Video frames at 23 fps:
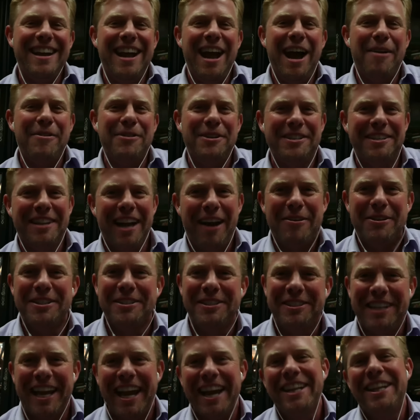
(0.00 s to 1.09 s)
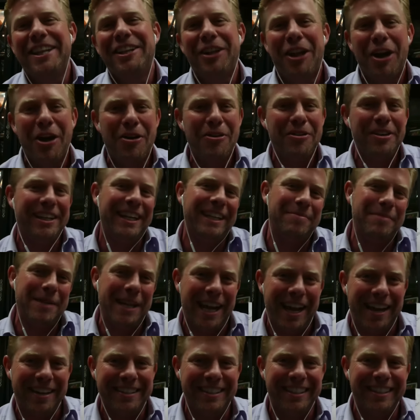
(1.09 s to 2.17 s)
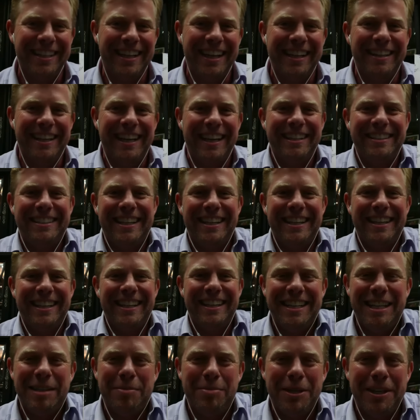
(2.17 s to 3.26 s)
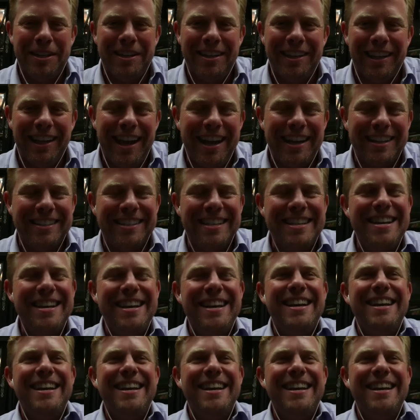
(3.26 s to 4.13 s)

I was taking the loan to get me out to take that CDPE class.